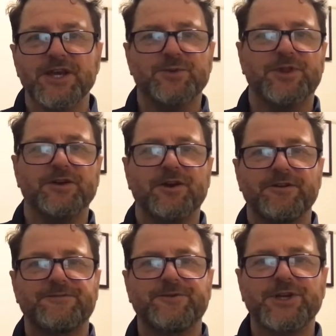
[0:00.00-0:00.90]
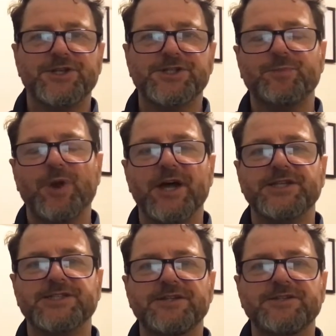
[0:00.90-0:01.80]
with a lot of footage
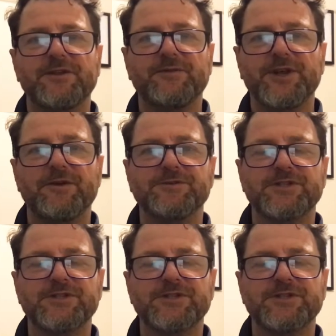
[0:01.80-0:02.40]
spliced into the videos